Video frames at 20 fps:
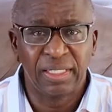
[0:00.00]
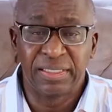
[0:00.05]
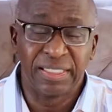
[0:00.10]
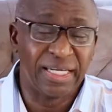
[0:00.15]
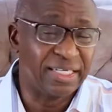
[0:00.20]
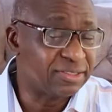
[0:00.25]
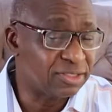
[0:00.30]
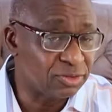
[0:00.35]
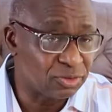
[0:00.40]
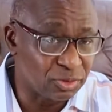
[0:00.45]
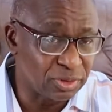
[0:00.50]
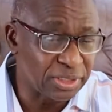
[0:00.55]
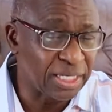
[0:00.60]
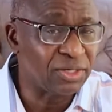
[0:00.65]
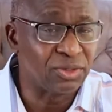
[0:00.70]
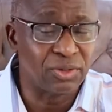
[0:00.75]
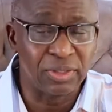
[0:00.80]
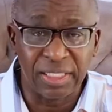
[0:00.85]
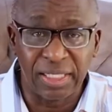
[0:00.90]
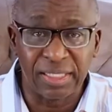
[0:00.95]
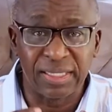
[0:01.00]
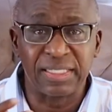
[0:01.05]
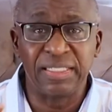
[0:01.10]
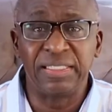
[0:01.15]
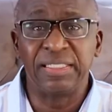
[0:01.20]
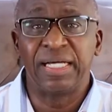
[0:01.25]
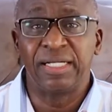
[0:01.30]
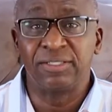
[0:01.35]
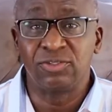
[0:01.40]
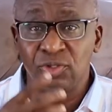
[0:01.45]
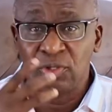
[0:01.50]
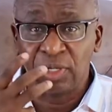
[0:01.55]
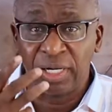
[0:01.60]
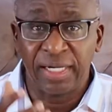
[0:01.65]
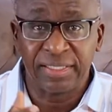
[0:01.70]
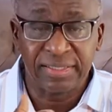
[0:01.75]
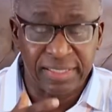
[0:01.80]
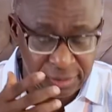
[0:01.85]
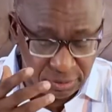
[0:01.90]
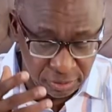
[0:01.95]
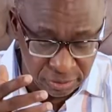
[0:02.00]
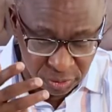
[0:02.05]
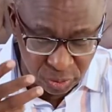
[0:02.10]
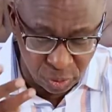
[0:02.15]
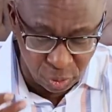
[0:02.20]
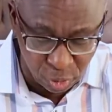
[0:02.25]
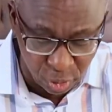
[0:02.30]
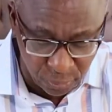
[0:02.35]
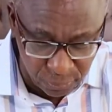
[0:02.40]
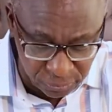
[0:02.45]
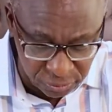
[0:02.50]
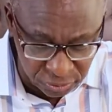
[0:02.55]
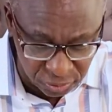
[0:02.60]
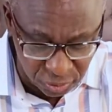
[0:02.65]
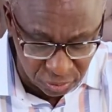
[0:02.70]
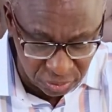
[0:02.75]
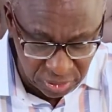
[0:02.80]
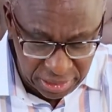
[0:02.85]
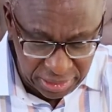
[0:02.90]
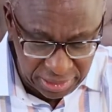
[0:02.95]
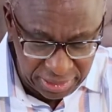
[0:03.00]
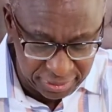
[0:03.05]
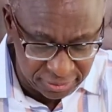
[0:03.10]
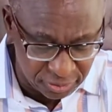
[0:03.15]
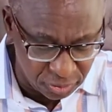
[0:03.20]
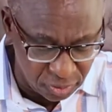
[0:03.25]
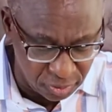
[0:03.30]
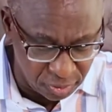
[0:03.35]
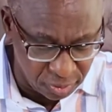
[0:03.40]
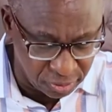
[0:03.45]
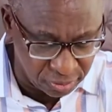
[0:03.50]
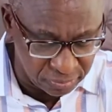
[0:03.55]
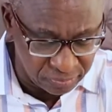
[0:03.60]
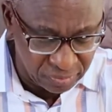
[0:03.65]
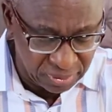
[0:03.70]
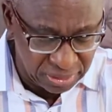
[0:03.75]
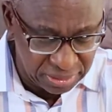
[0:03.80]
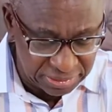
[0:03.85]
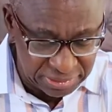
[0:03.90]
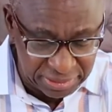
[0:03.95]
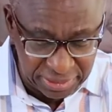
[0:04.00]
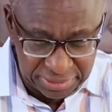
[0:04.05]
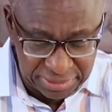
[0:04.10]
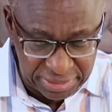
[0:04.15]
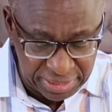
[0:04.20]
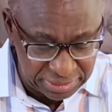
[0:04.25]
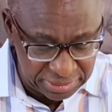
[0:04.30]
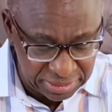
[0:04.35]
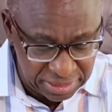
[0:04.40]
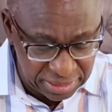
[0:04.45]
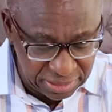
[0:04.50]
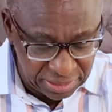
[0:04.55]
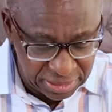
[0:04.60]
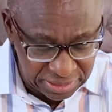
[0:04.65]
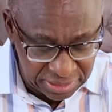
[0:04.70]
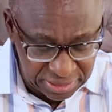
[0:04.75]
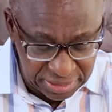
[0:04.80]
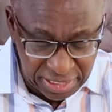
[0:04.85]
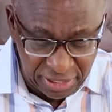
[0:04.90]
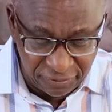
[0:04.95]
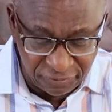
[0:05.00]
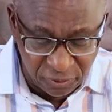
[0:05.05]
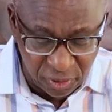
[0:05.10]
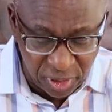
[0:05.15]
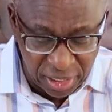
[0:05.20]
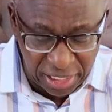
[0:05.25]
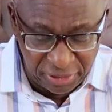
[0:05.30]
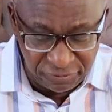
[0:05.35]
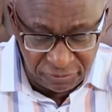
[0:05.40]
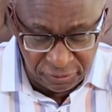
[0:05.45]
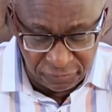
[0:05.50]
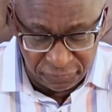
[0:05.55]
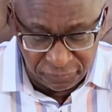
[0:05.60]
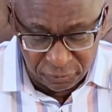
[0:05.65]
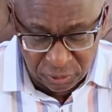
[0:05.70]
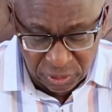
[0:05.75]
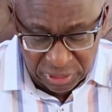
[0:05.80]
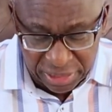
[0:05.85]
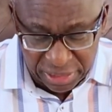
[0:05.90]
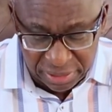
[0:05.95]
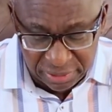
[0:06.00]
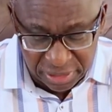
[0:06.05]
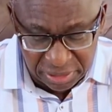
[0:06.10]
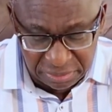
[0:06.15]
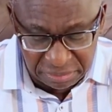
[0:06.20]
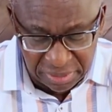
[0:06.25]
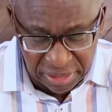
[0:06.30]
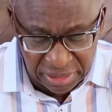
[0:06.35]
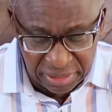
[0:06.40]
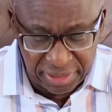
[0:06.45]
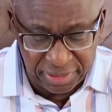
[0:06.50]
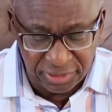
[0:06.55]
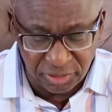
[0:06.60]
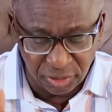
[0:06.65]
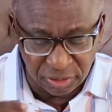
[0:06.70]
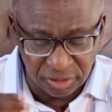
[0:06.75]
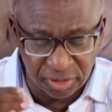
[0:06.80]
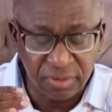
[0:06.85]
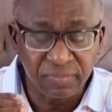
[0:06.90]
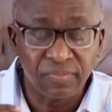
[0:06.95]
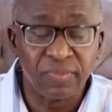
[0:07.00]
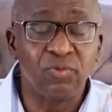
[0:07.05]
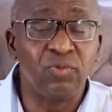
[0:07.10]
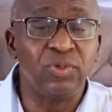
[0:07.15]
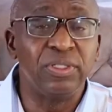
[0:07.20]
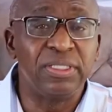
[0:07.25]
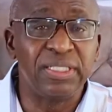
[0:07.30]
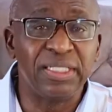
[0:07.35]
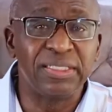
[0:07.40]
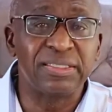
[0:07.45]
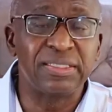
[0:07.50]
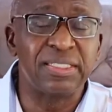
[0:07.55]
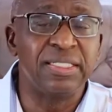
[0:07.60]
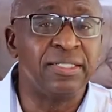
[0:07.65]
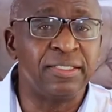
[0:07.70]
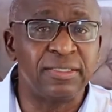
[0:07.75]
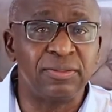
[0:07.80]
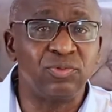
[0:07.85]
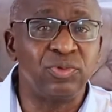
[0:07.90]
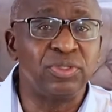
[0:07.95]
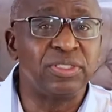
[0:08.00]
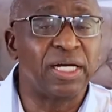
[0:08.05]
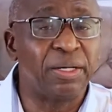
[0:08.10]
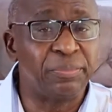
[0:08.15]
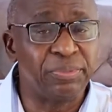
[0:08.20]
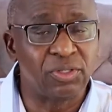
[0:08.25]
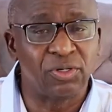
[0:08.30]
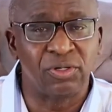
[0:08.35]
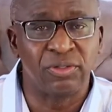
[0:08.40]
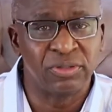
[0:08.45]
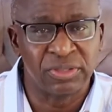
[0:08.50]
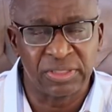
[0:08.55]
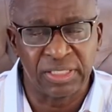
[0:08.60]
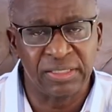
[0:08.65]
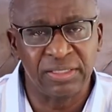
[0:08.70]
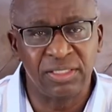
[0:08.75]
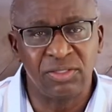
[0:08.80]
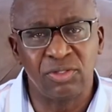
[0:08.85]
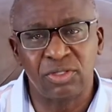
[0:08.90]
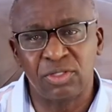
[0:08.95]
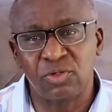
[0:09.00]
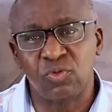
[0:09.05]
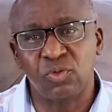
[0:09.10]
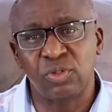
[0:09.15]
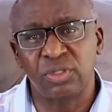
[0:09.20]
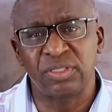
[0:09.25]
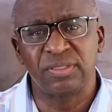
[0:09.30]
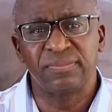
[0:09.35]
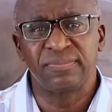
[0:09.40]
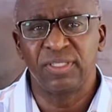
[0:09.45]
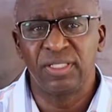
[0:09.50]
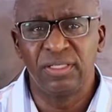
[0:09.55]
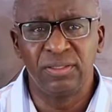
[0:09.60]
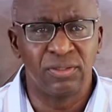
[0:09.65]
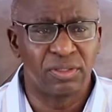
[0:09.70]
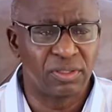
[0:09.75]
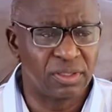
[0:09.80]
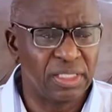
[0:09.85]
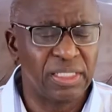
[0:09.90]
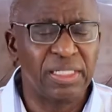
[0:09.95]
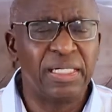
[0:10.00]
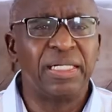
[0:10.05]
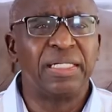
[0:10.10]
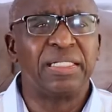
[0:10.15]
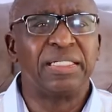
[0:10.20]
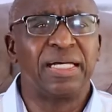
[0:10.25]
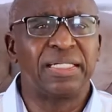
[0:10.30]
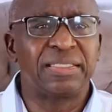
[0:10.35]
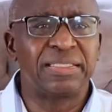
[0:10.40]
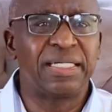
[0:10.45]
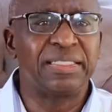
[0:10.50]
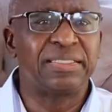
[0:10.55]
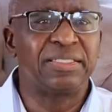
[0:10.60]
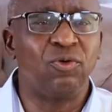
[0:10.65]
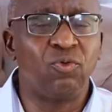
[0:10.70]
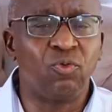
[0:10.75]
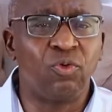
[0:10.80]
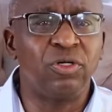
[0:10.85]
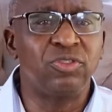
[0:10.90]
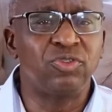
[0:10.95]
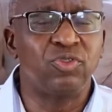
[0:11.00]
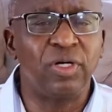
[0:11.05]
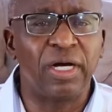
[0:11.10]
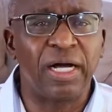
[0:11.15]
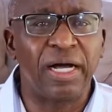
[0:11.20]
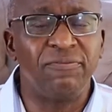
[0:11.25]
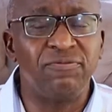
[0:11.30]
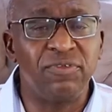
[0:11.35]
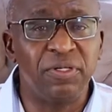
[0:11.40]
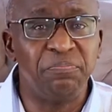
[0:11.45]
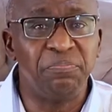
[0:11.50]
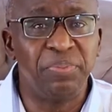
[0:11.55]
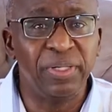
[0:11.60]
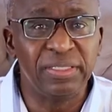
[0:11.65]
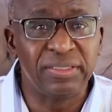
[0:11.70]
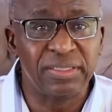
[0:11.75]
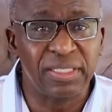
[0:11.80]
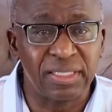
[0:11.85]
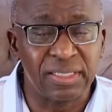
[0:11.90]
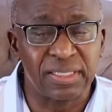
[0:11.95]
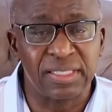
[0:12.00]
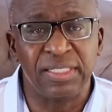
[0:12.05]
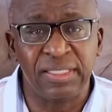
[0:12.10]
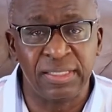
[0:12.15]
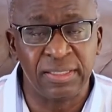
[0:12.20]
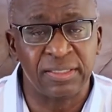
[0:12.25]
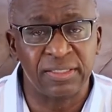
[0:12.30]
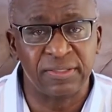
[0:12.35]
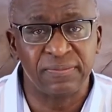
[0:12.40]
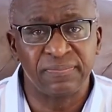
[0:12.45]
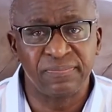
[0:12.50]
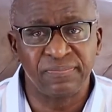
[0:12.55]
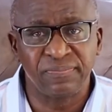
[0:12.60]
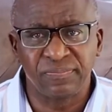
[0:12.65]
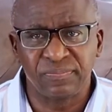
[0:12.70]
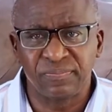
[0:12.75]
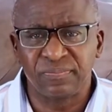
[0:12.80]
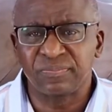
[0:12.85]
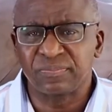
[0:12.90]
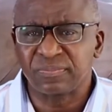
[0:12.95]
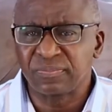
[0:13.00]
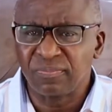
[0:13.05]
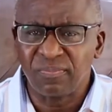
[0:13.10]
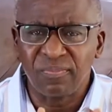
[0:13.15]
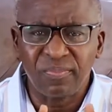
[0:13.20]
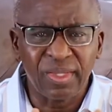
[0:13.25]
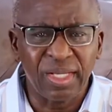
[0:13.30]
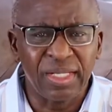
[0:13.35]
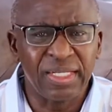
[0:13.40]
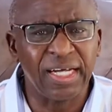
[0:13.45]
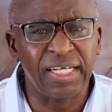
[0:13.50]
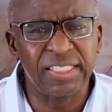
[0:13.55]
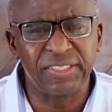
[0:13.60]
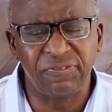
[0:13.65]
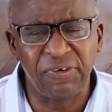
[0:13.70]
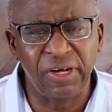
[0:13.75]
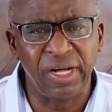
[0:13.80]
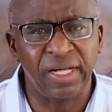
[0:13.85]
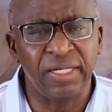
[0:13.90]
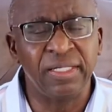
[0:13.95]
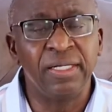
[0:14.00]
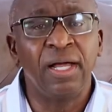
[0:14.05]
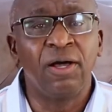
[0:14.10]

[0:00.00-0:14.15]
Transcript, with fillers: That's the truth. Another thing that your eyes are going to open to. Let's go on. It says that, therefore, having food and raiment, let us, with these things, we shall be content. In other words, look, that certain, once you have the basic things, that's fine.